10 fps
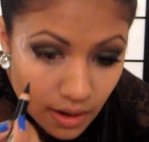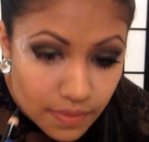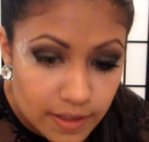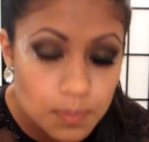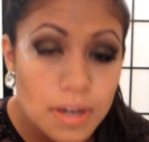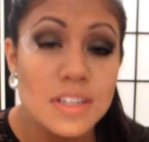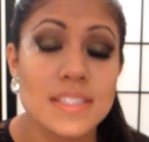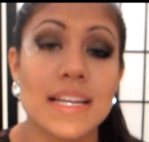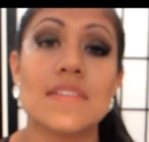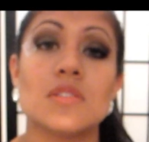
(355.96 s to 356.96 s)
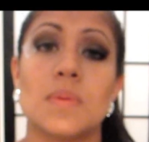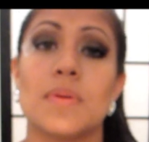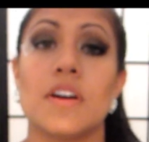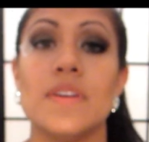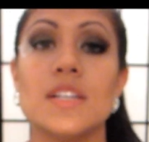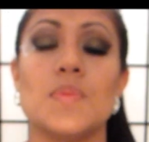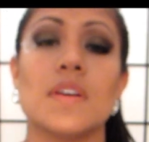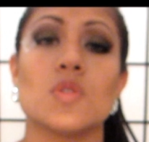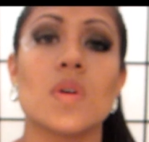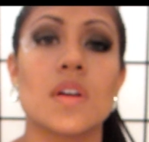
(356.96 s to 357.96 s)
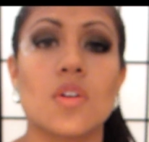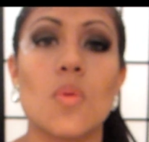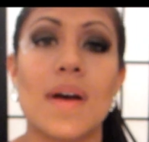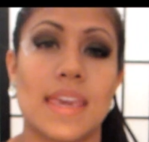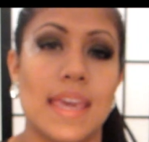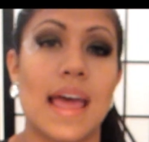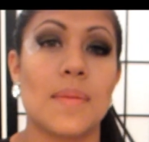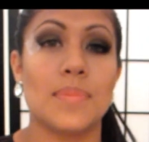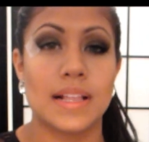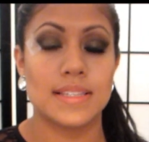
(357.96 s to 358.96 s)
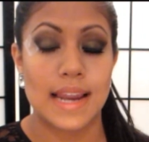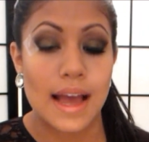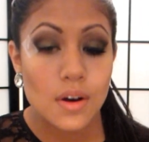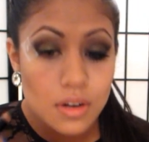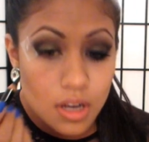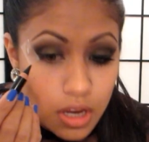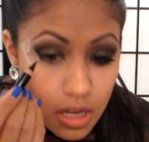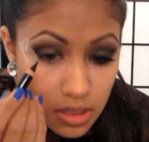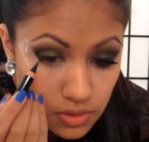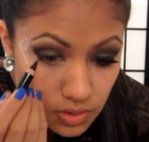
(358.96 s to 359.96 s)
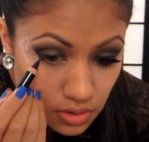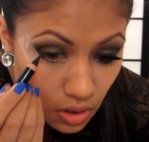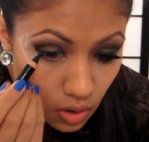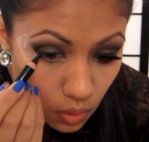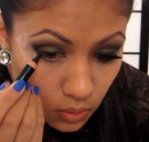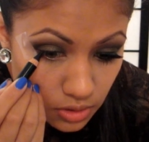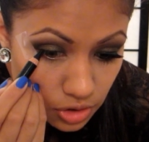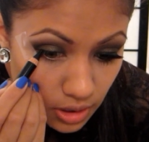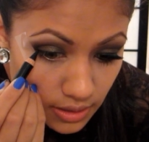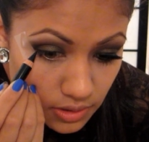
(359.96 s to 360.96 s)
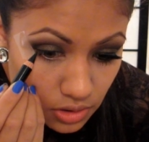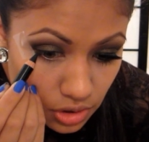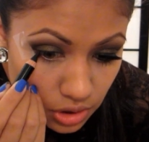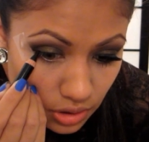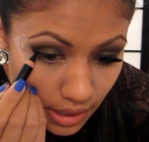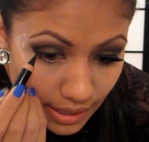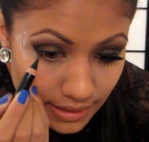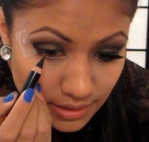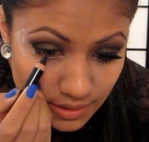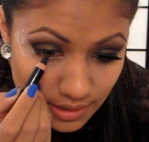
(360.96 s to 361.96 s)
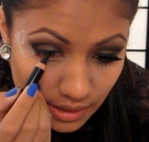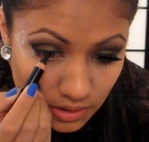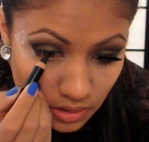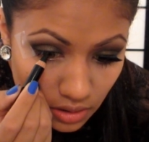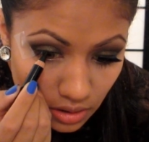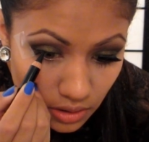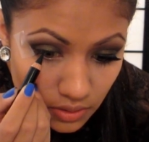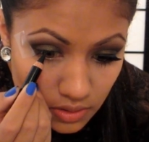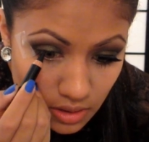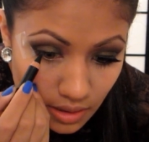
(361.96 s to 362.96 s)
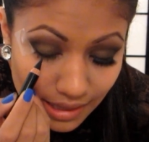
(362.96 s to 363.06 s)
This part doesn't have to be perfect because we're going to go back in and blend it out. So just try to stay as close to the